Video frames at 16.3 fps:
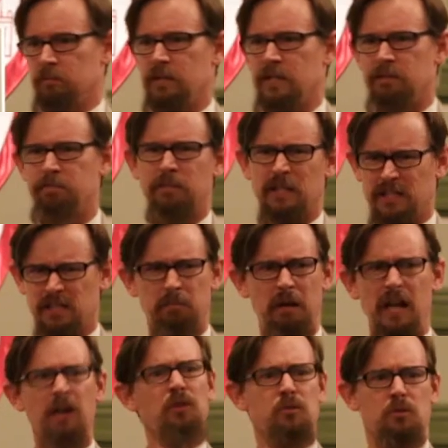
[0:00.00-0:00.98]
He's in
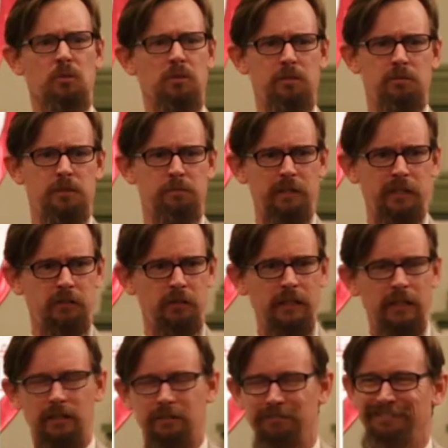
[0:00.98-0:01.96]
my household. He would speak
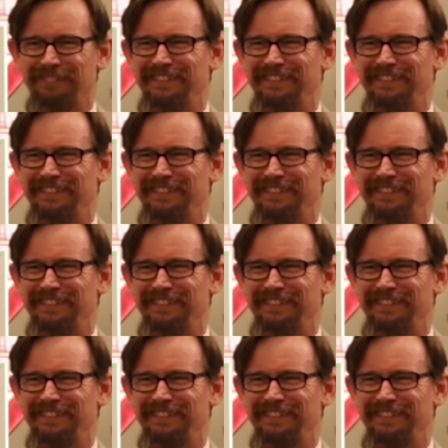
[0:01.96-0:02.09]
Greek.